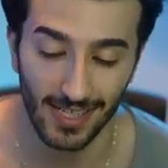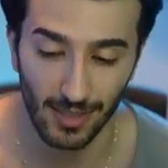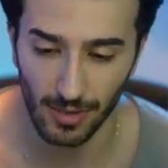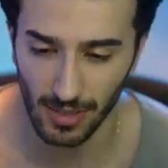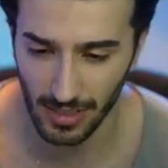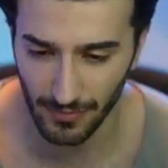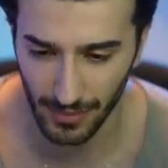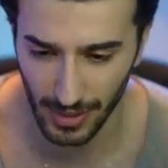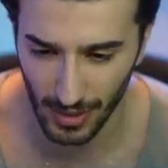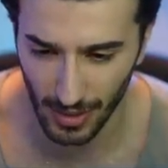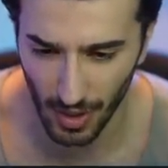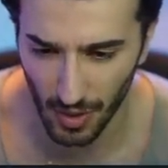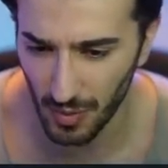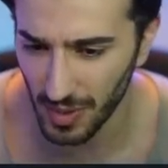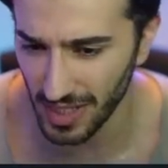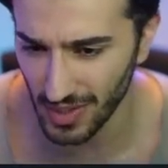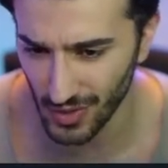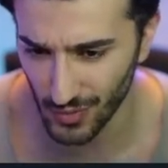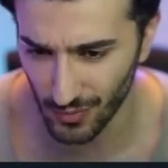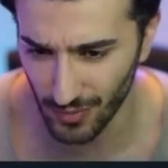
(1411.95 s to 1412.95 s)
I don't even know
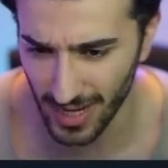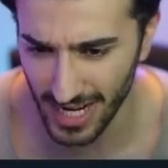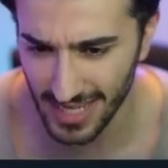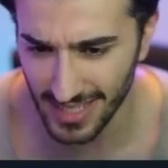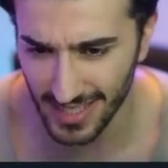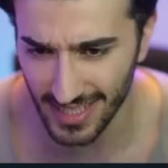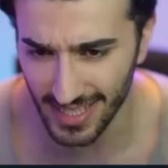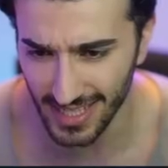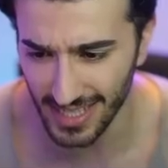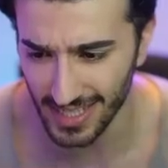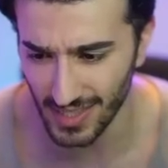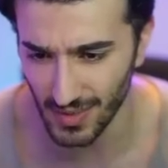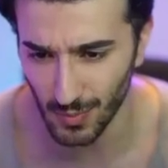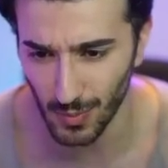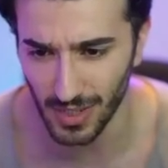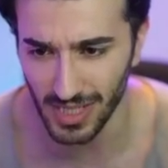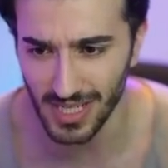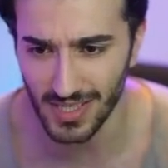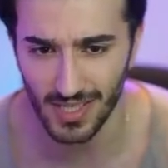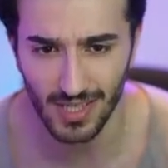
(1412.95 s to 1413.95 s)
what his rating
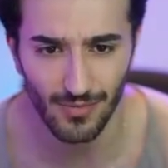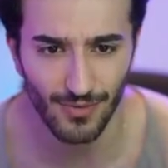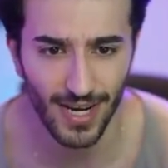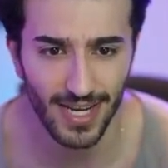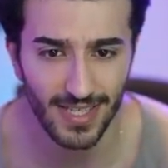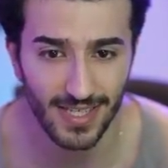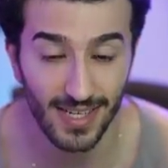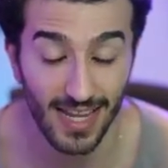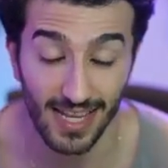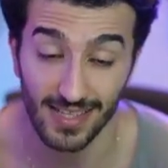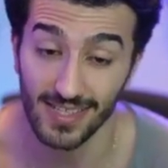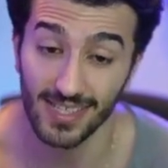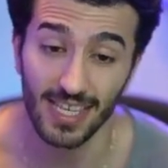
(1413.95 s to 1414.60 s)
is. What is he rated at?